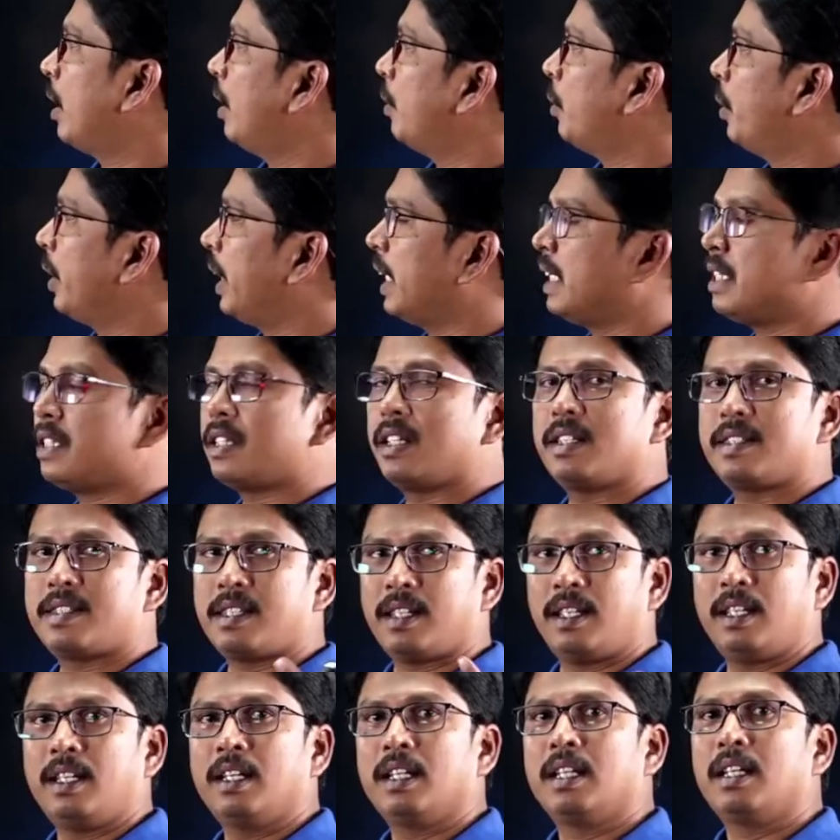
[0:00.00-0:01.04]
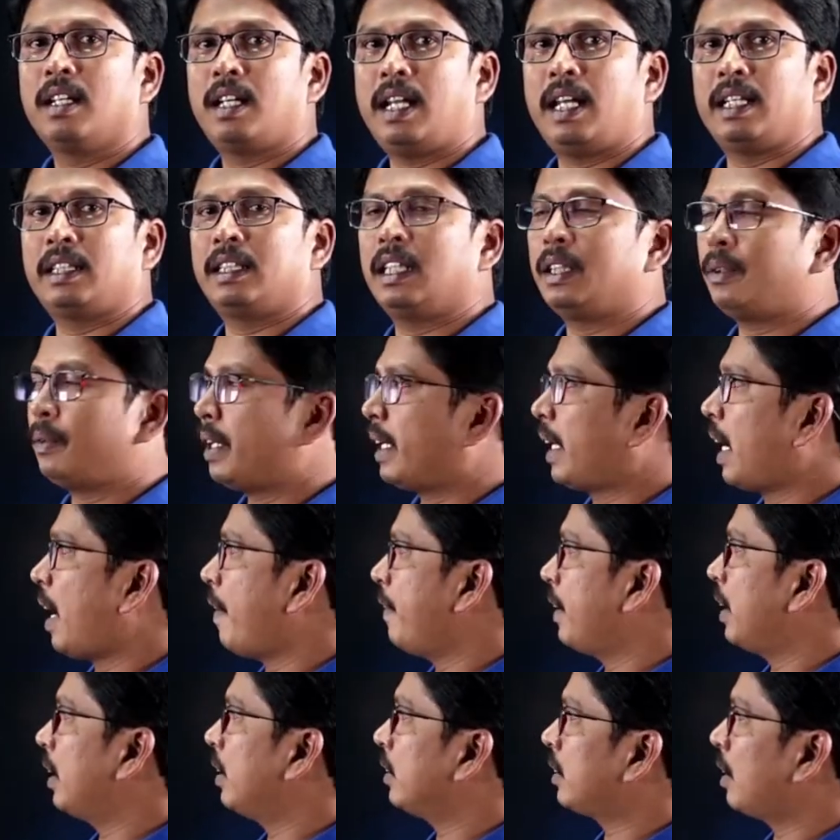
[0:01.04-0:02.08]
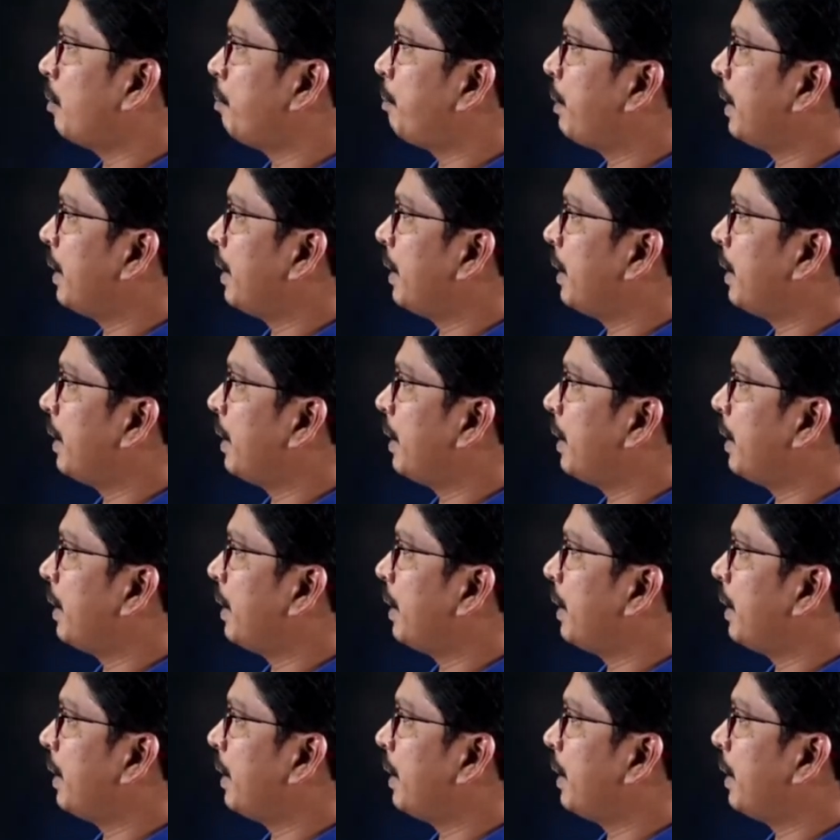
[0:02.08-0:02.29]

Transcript: ONGC, like that we are having some